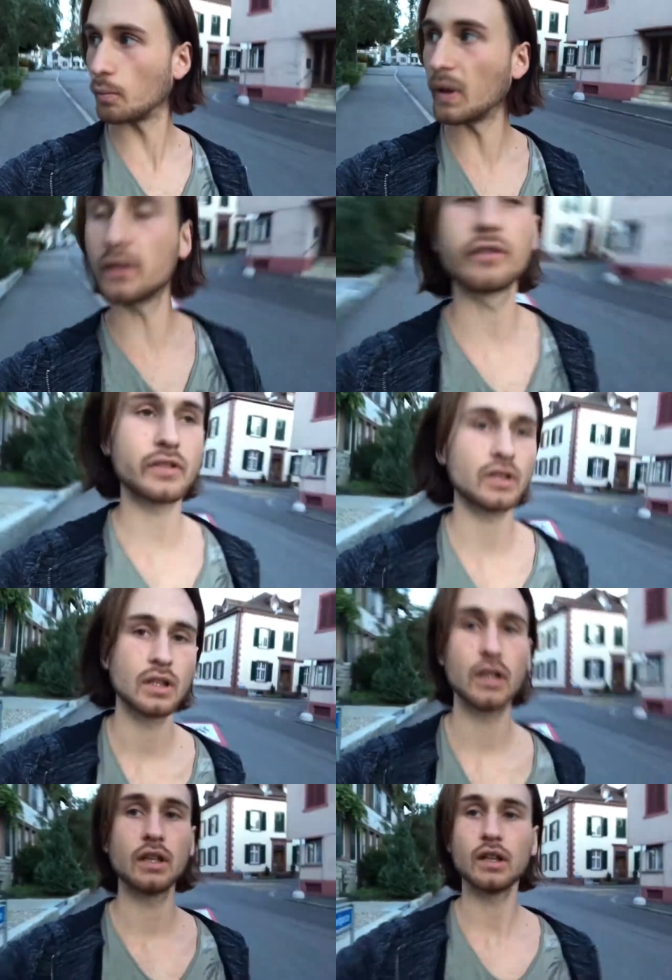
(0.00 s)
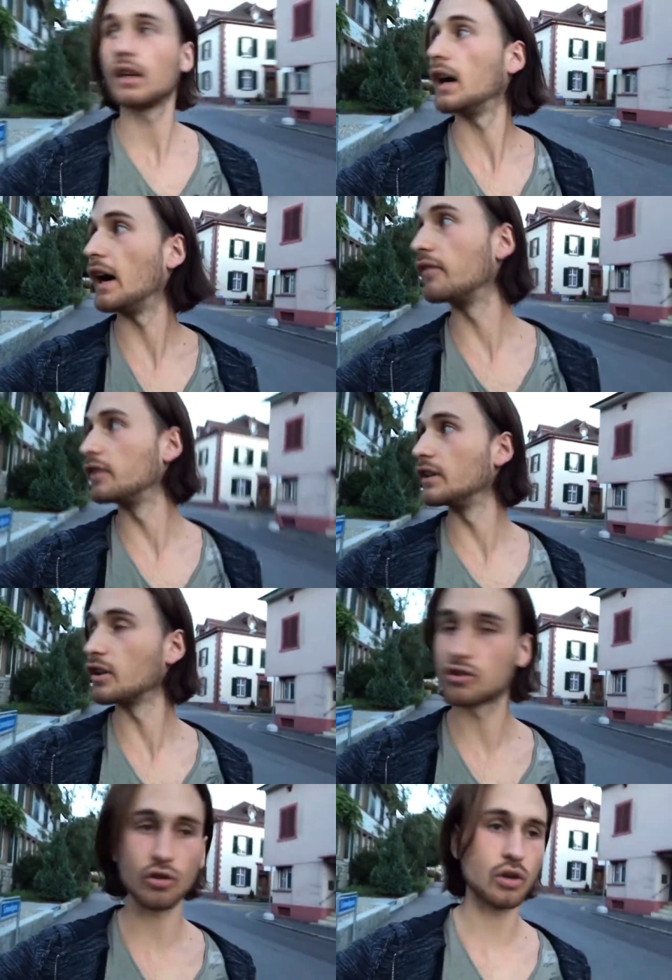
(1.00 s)
not months. I feel
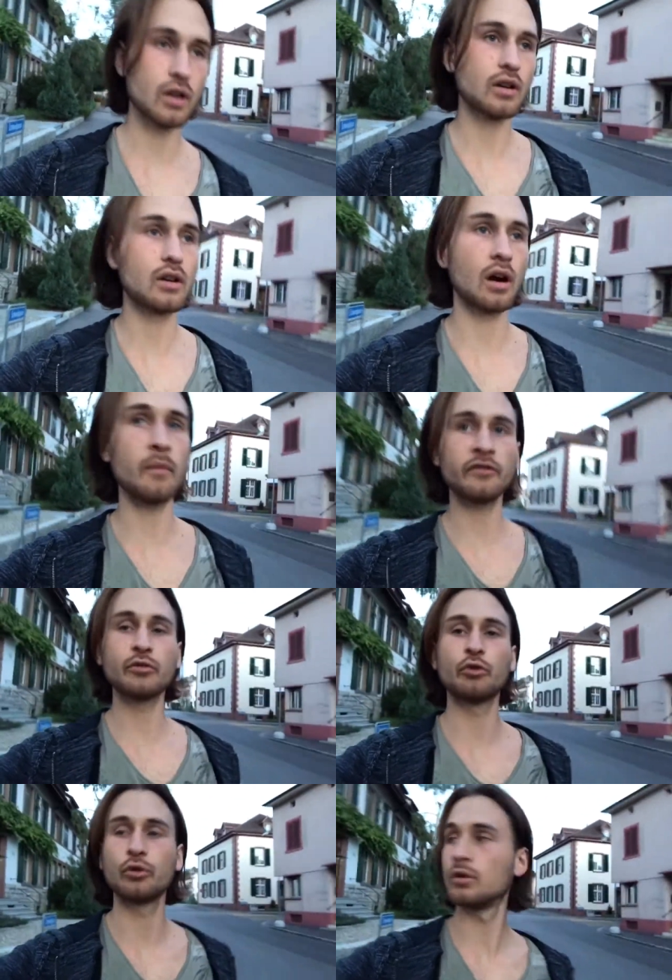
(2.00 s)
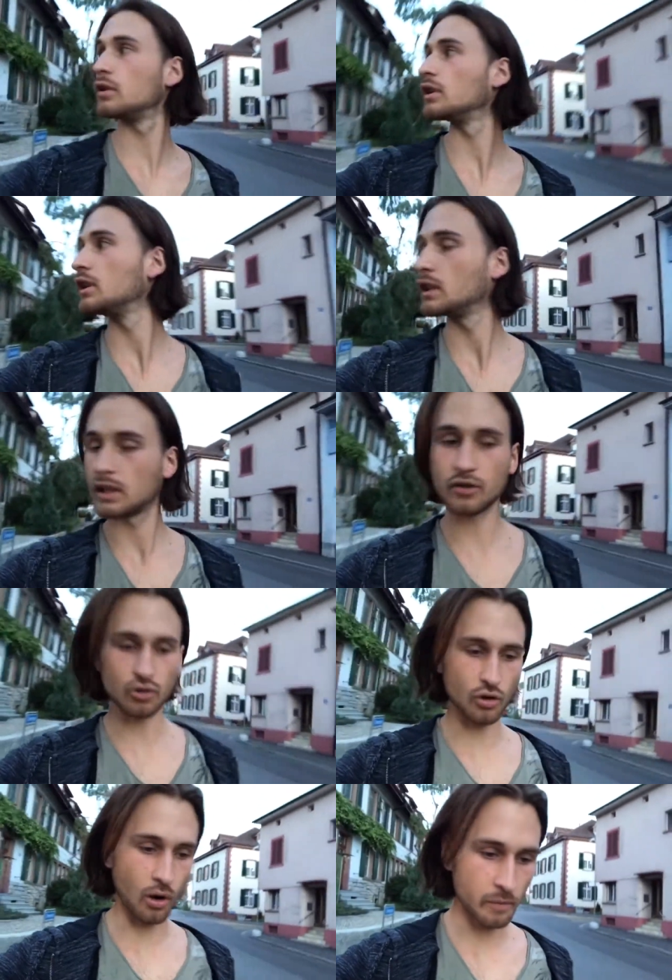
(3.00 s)
not so comfortable and
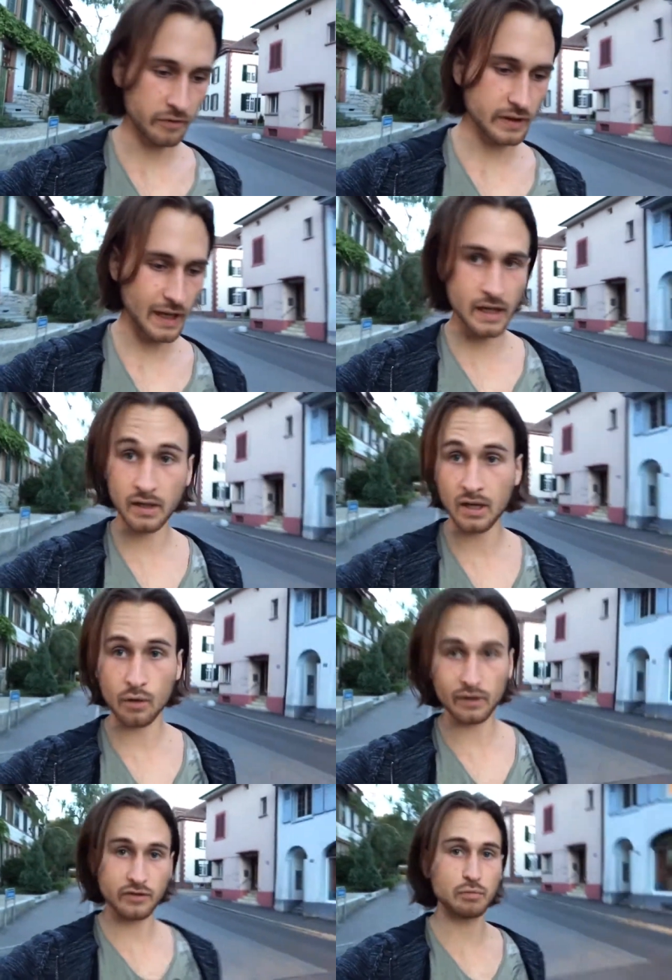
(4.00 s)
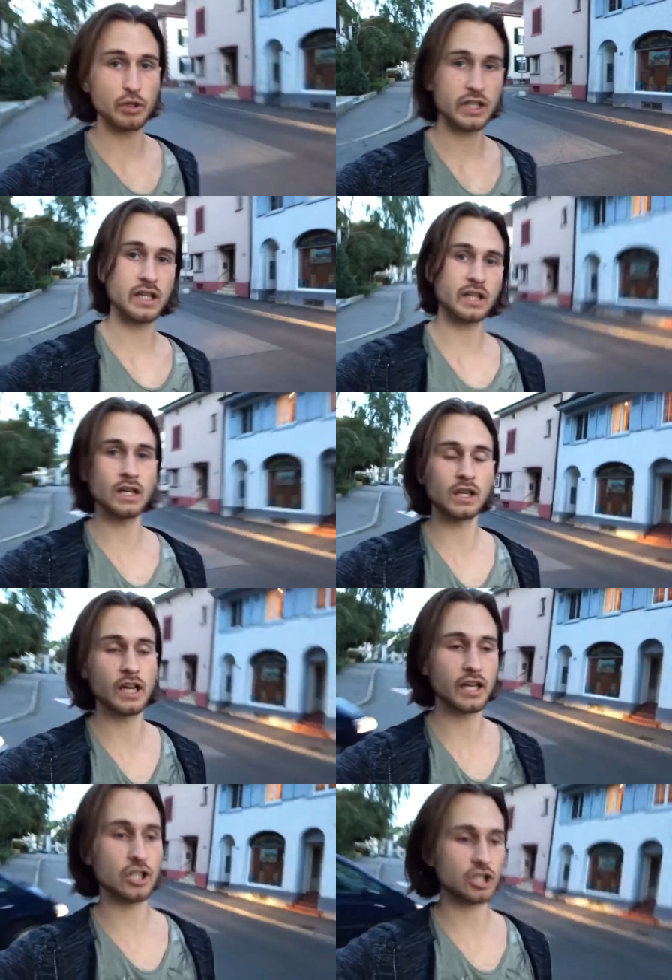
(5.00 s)
so confident with speaking
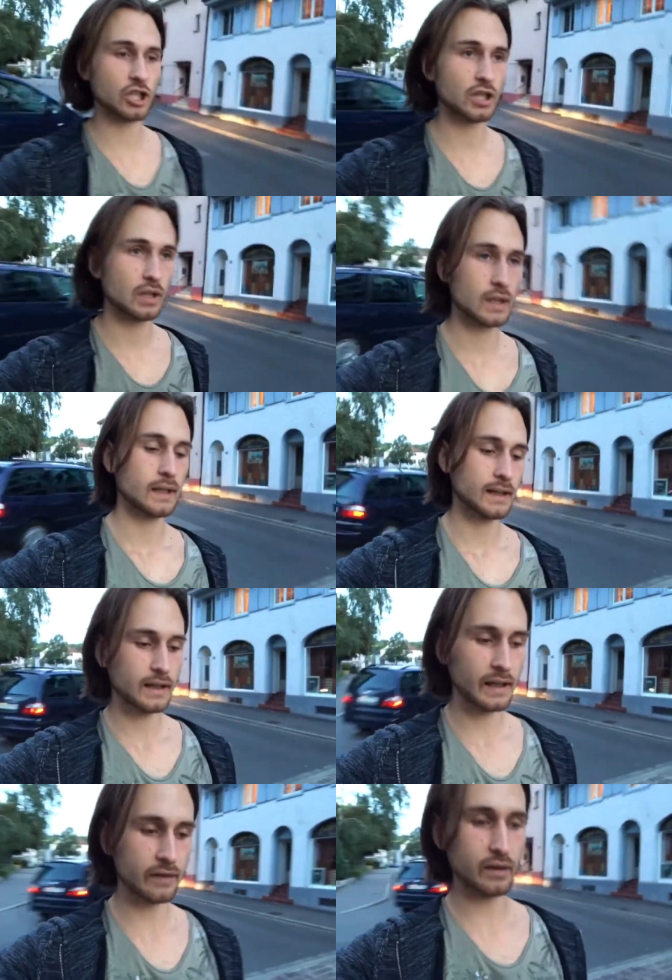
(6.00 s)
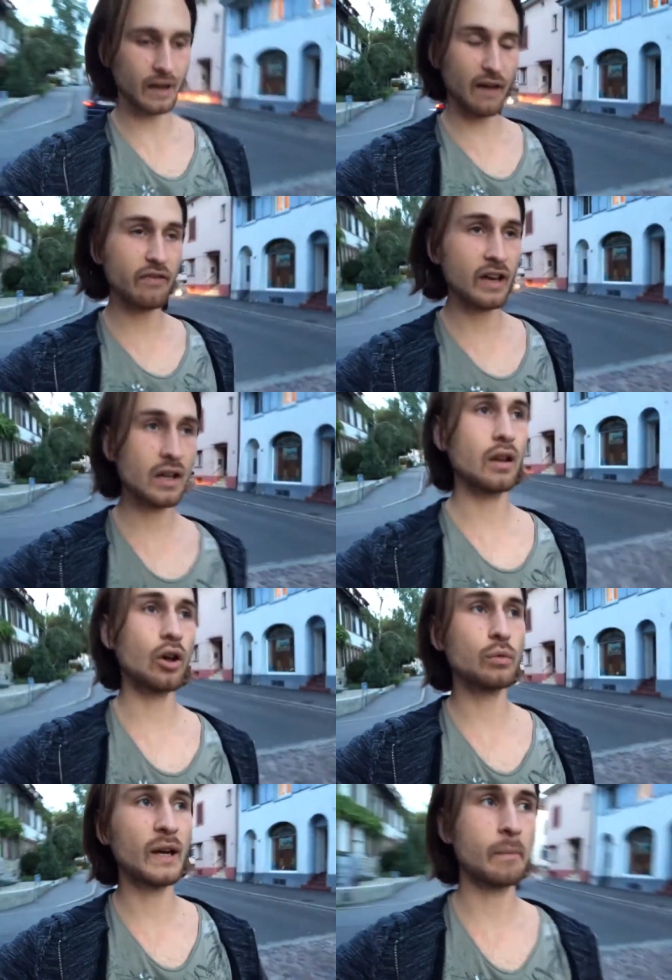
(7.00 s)
English. And I think a
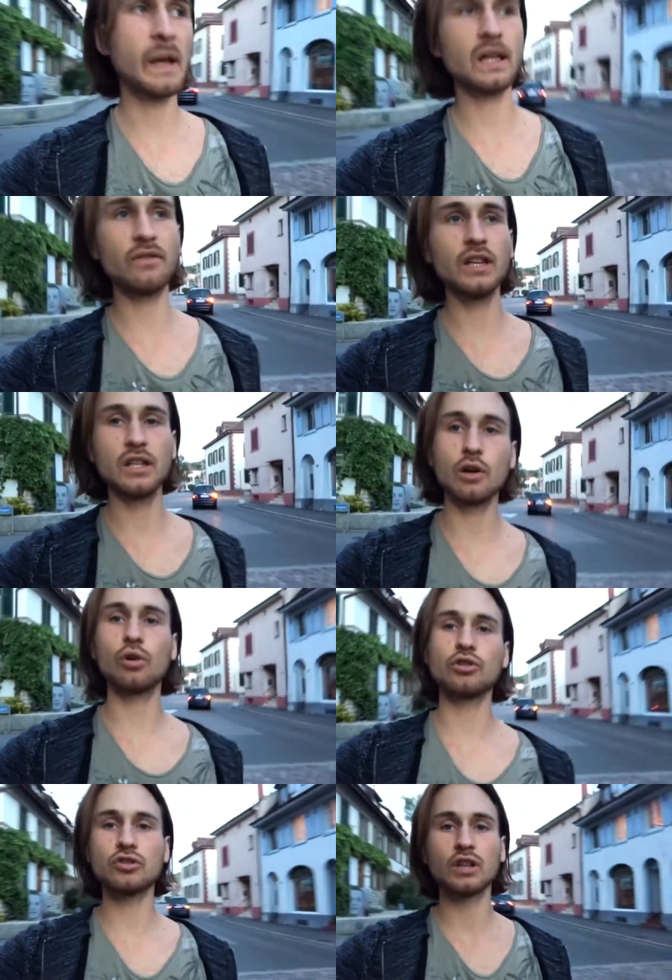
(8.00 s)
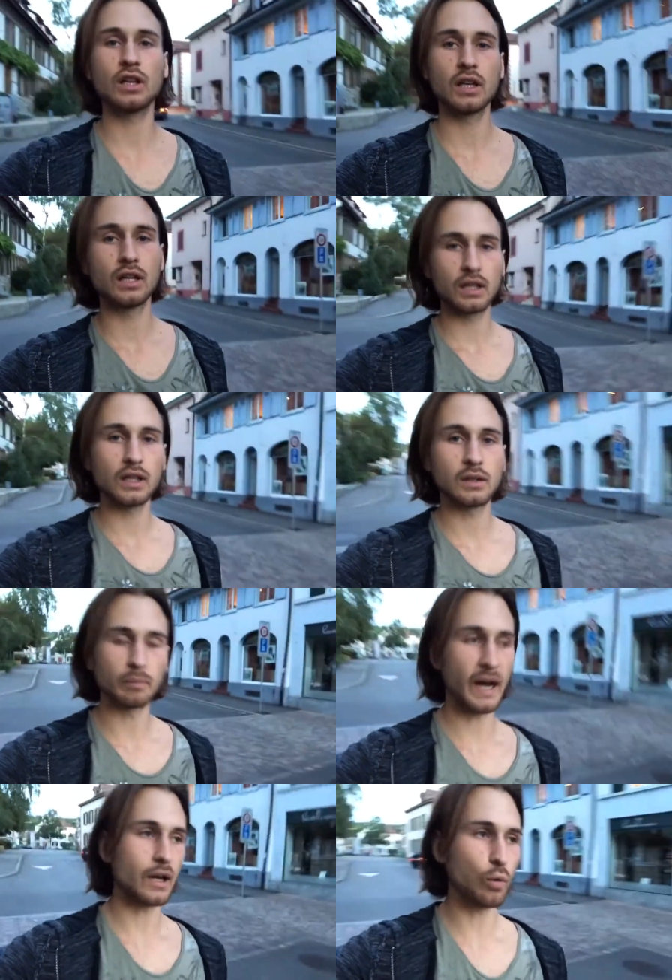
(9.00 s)
lot when I make videos,
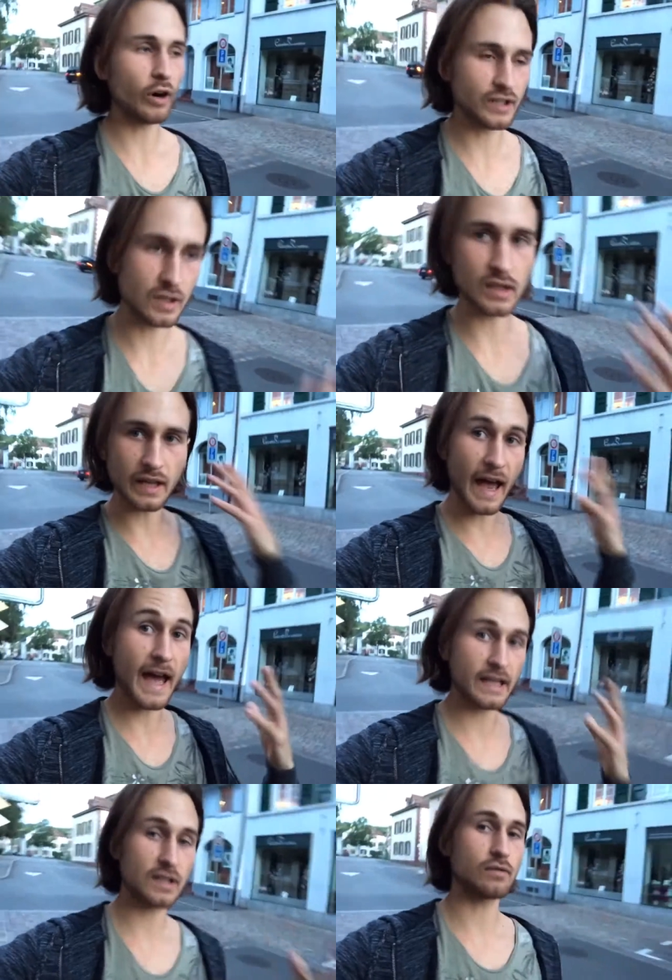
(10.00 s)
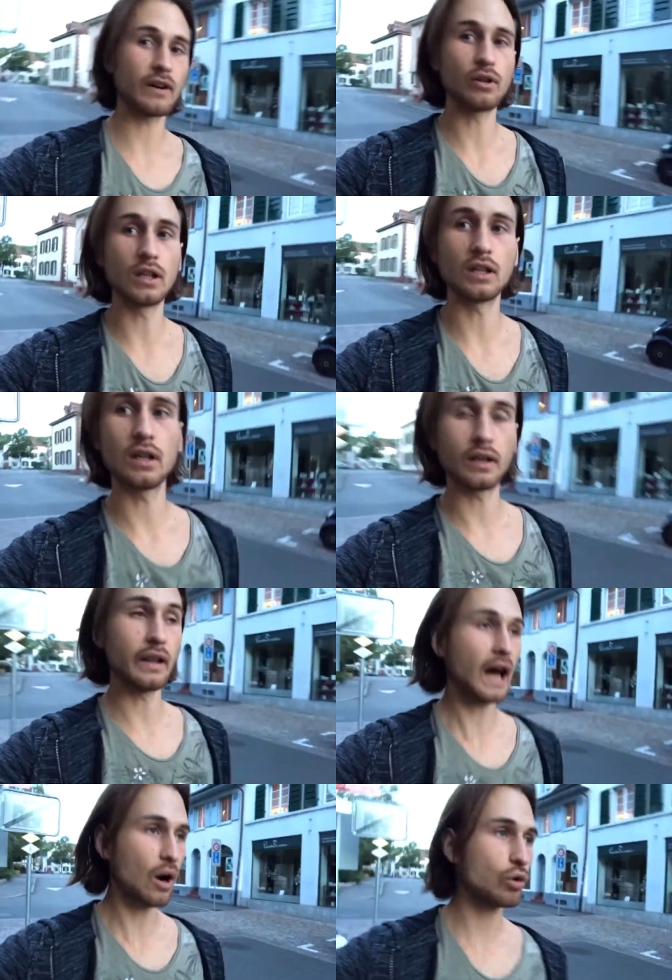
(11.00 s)
my voice in the head is very
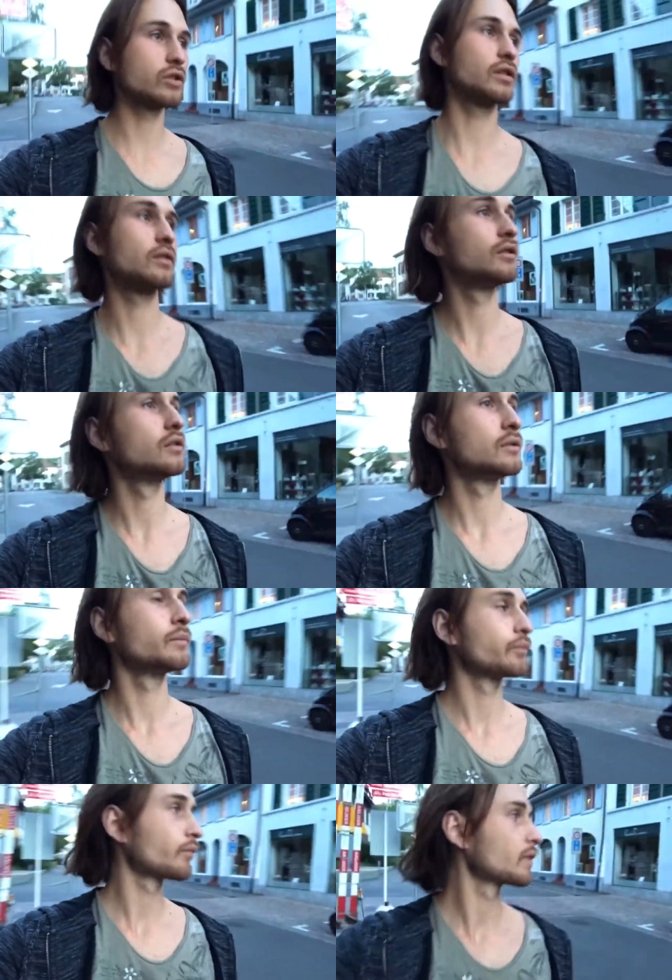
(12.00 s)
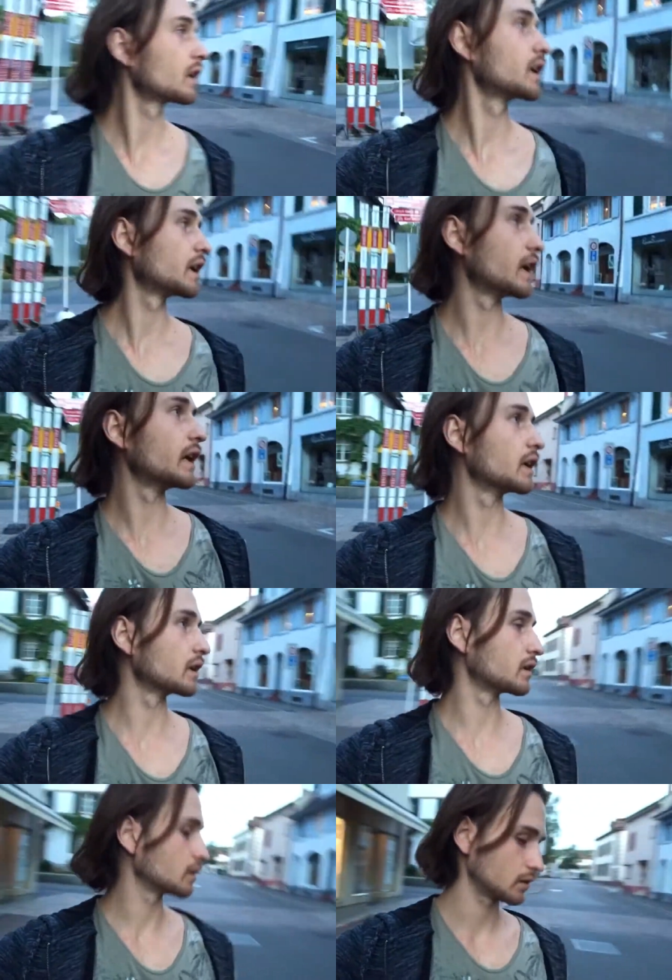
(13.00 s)
loud and